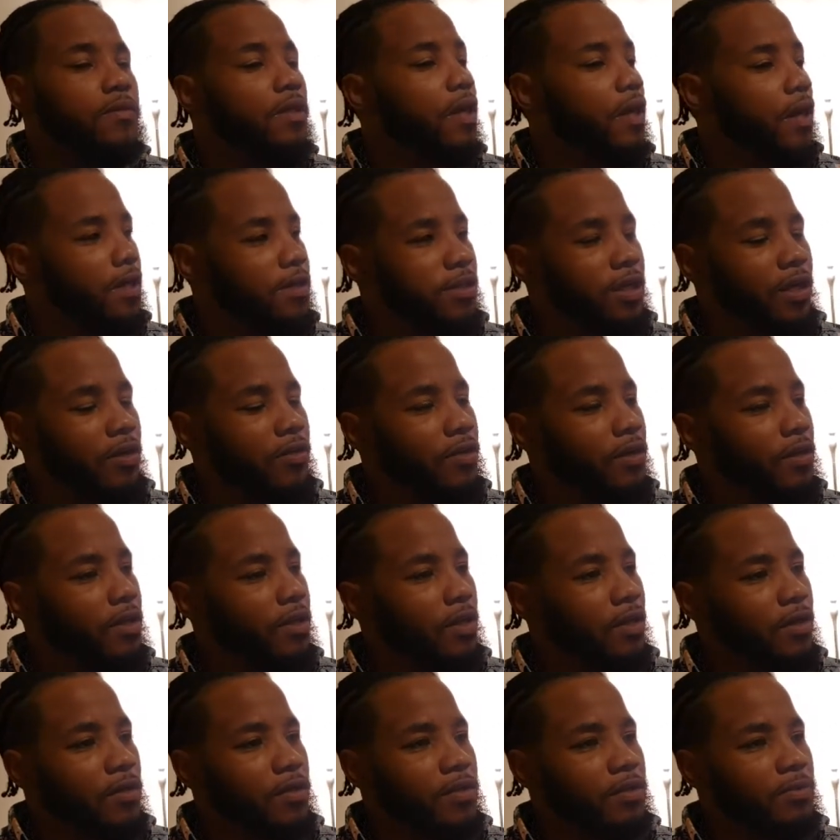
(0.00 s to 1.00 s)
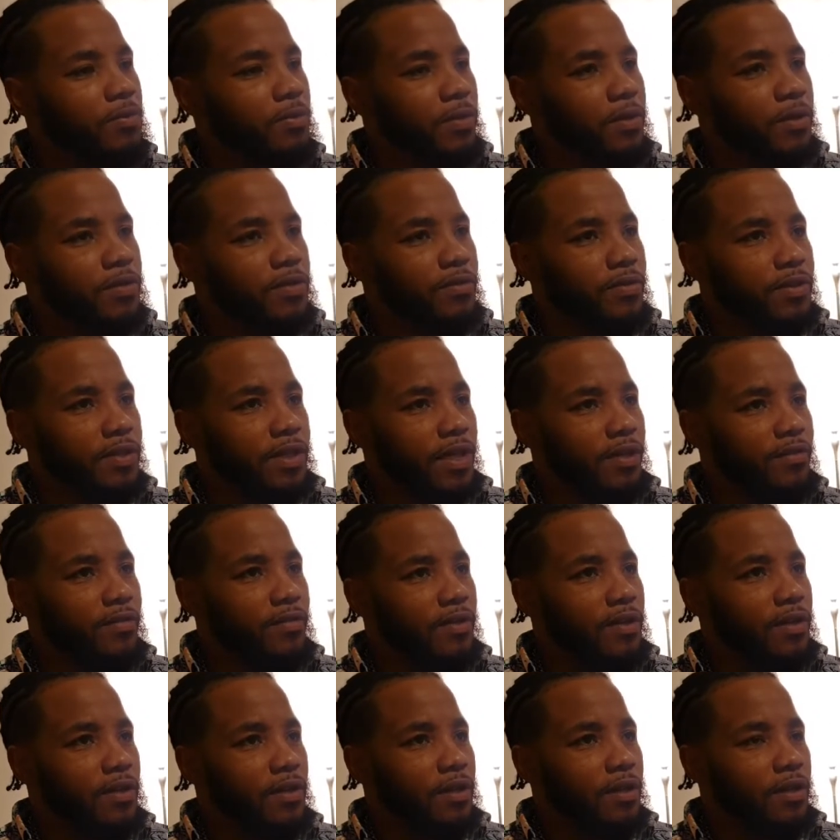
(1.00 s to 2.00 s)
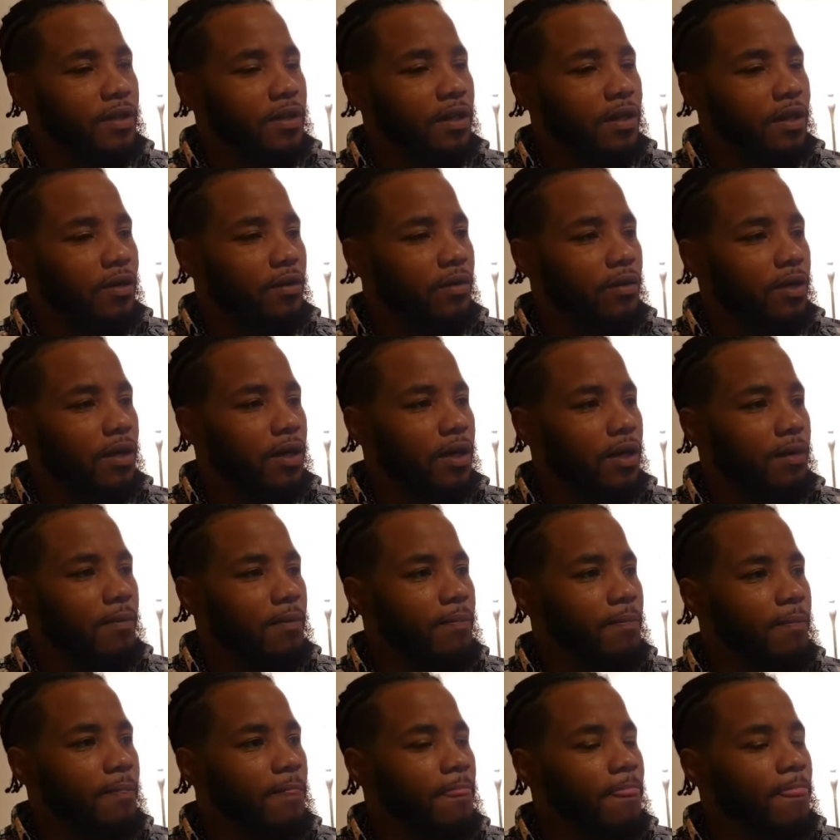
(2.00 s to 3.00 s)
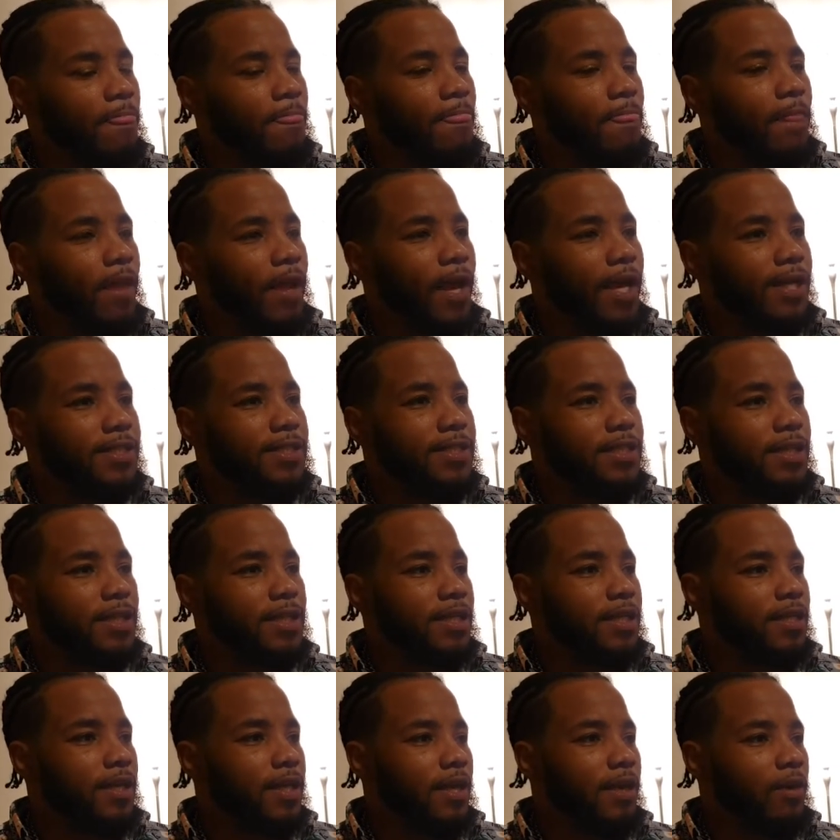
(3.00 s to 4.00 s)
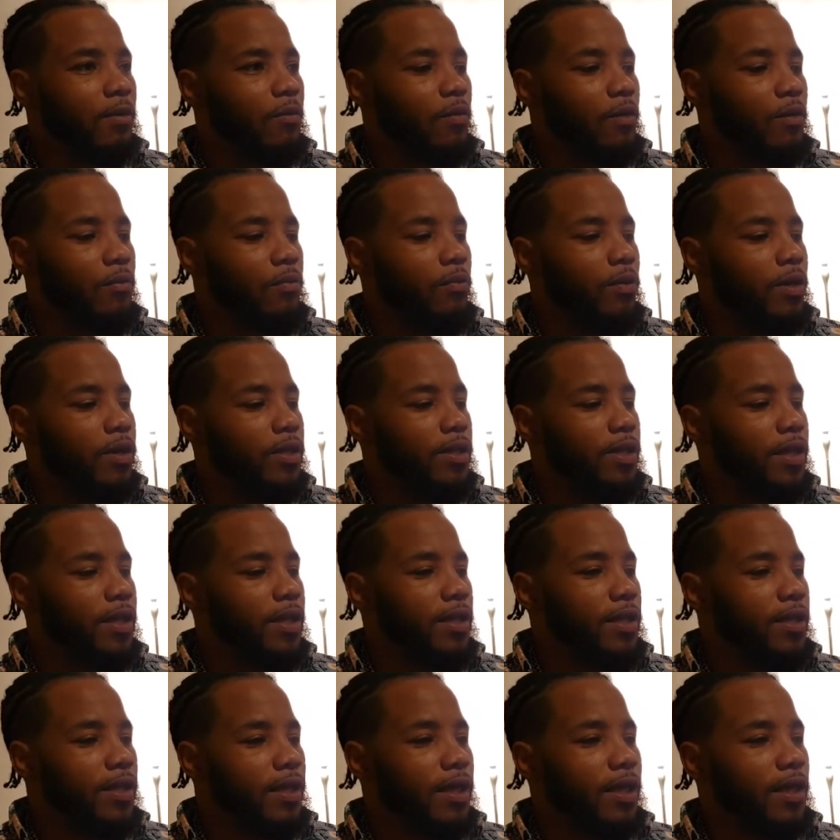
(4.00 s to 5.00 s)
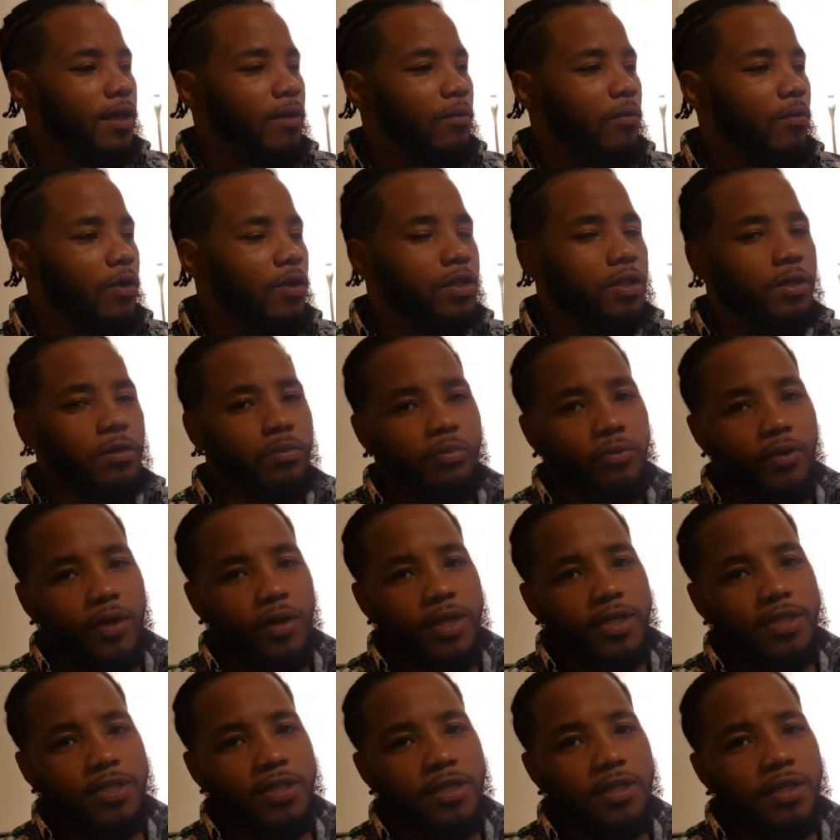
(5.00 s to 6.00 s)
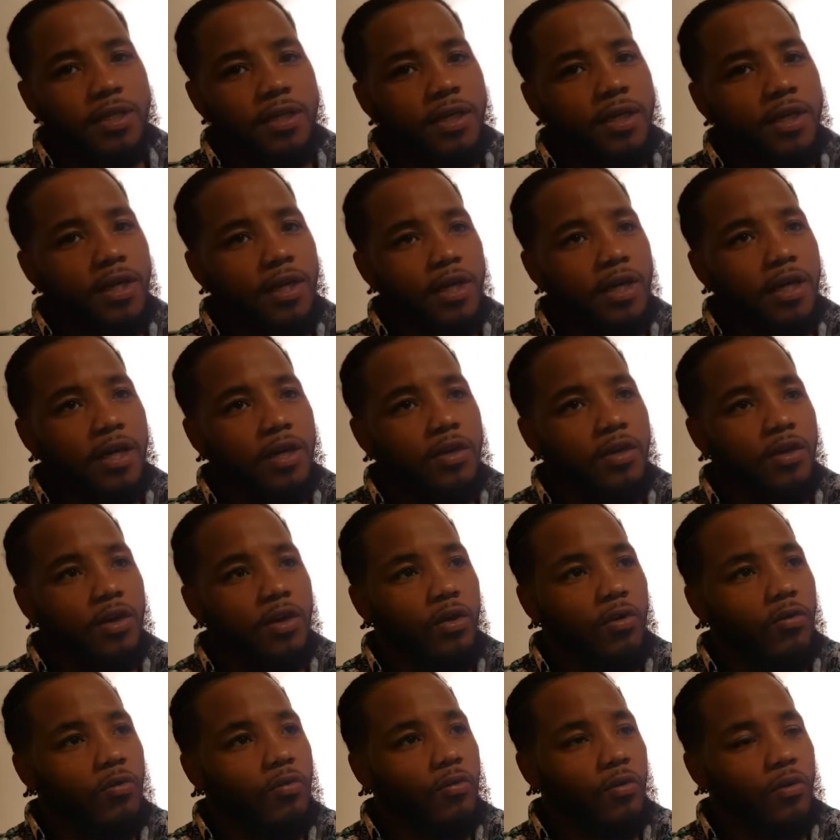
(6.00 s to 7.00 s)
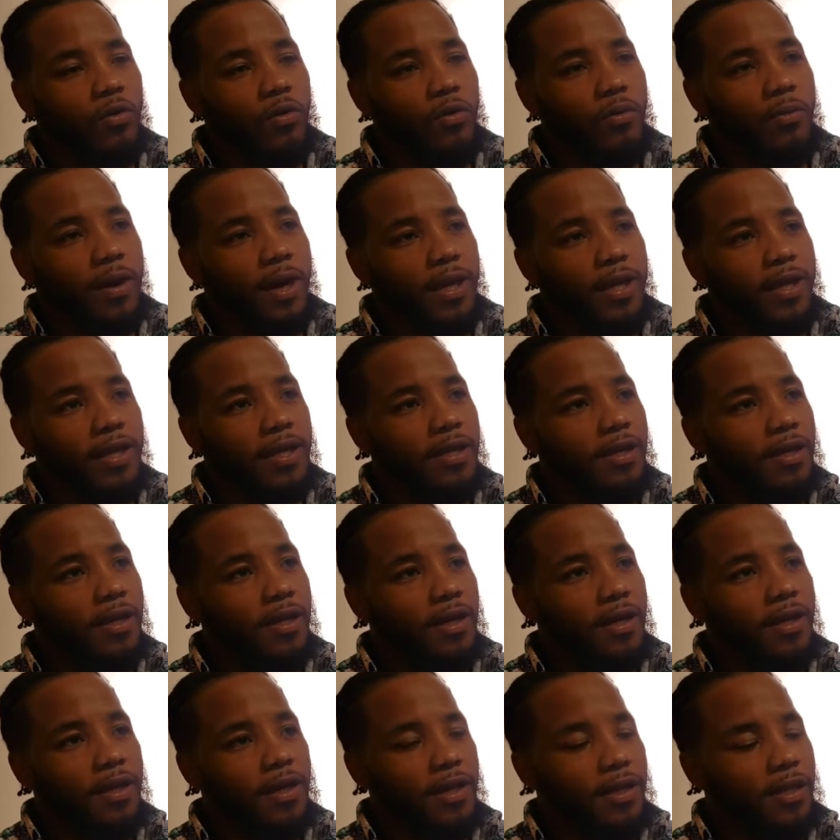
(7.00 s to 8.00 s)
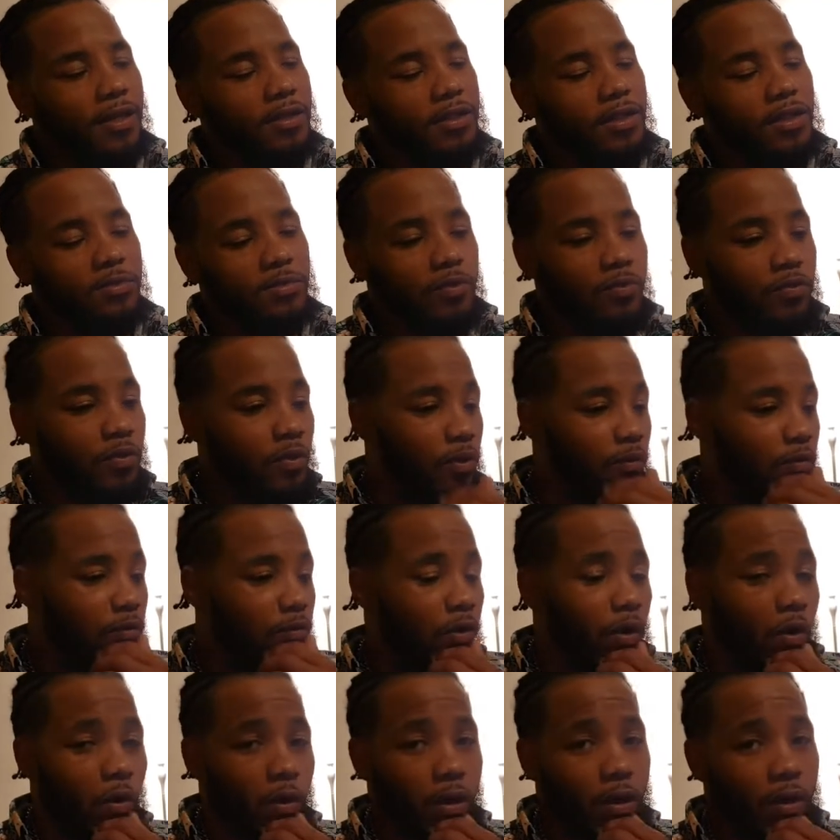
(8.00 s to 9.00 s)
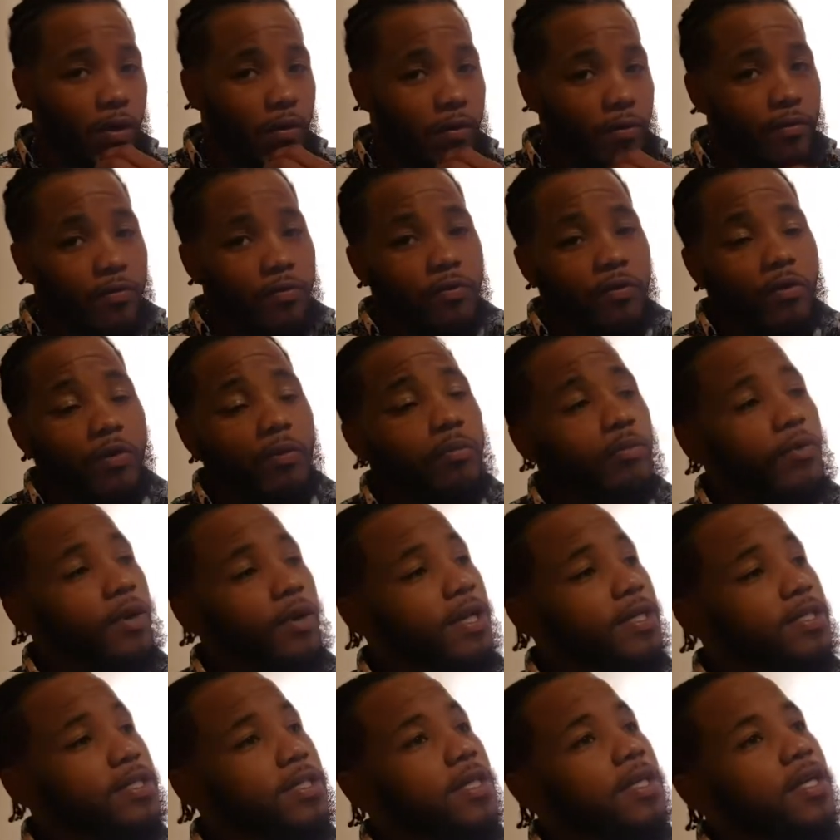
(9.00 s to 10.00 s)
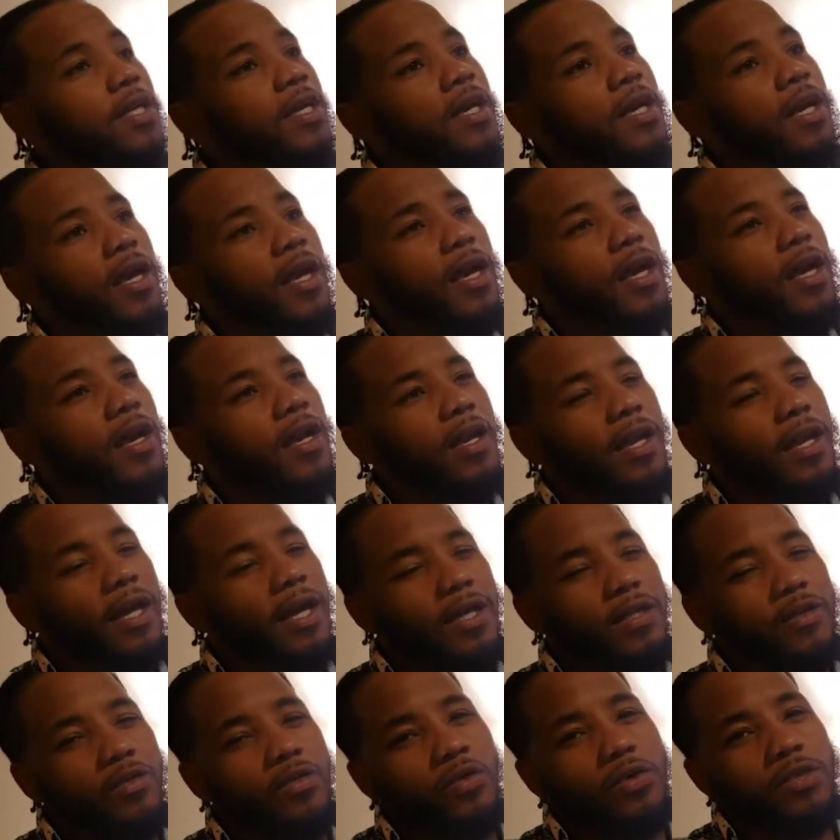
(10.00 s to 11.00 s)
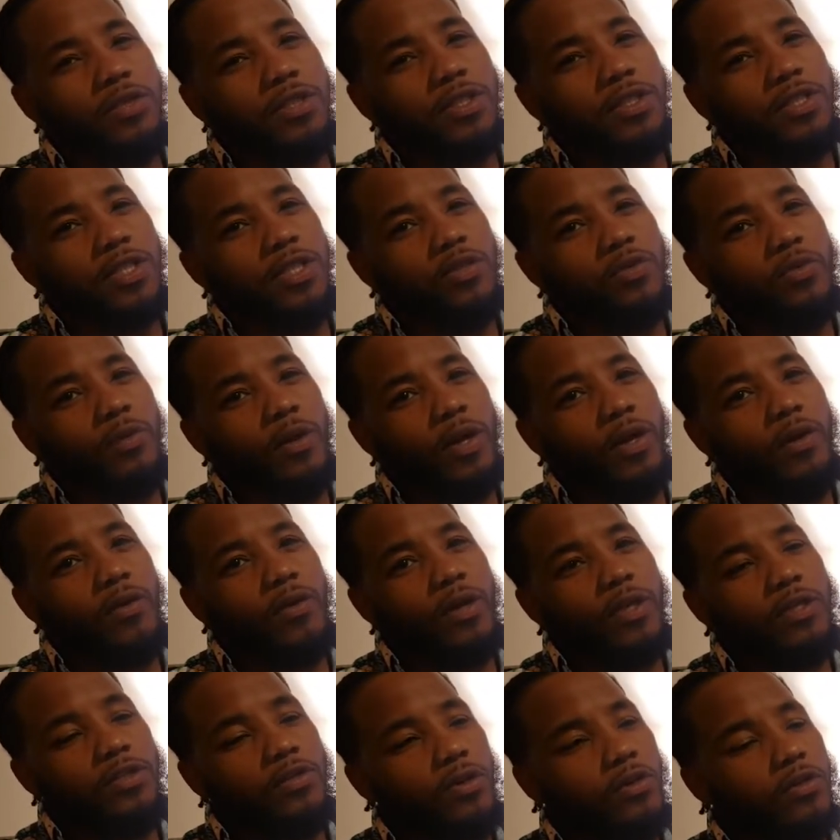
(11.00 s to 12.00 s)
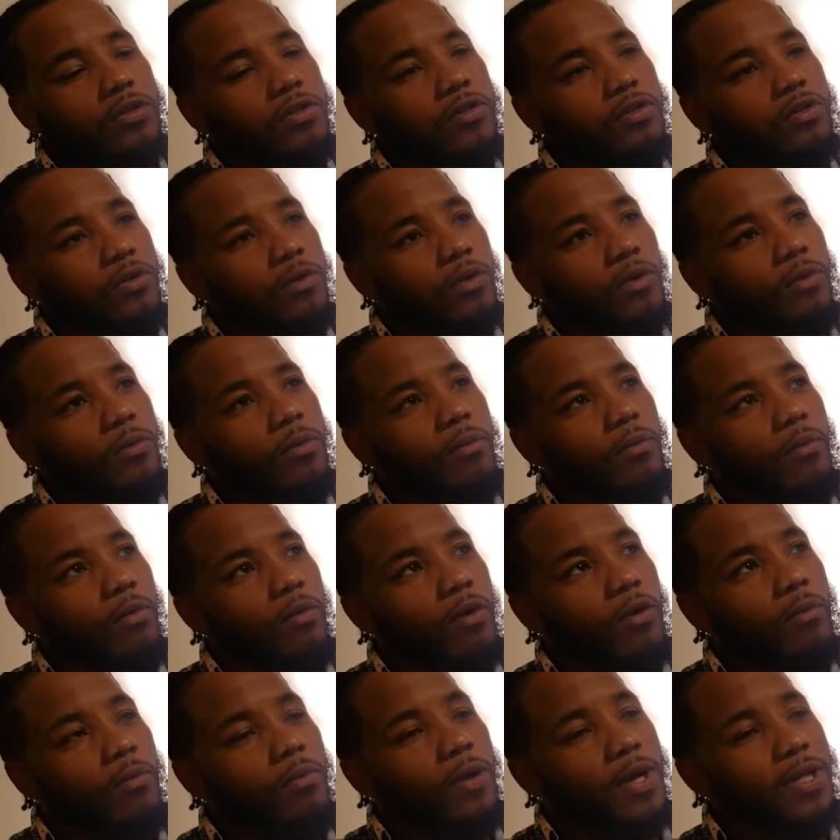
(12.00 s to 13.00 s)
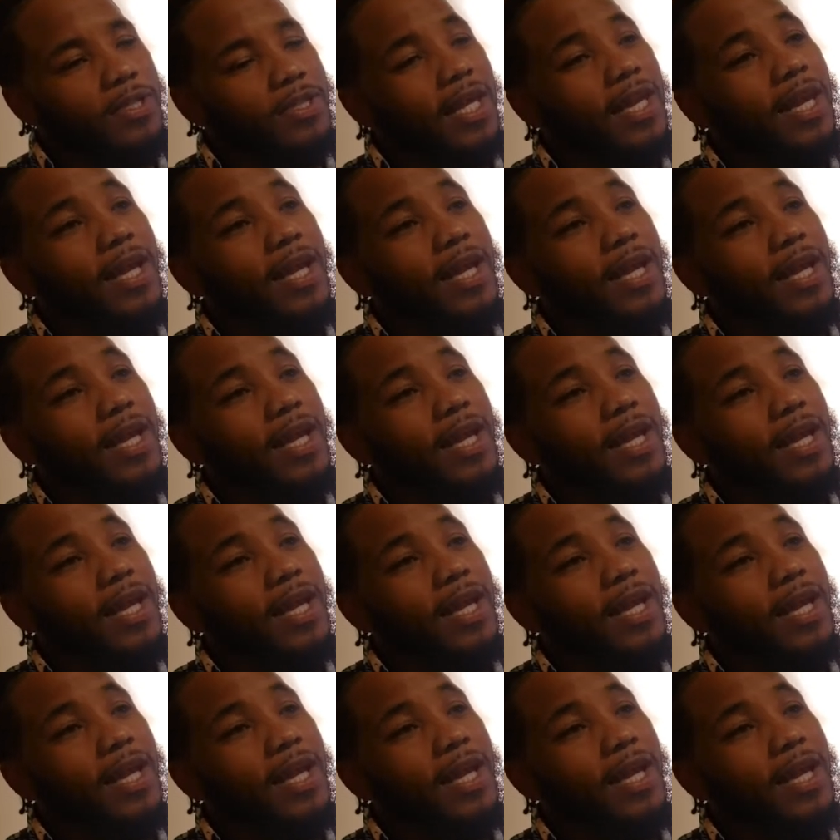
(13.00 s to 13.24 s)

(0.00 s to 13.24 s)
Certainly a learning experience for Devin. I seen at one point that they want to press and full body, full forward, full press, and like towards the 6th round they started to do a little bit more press.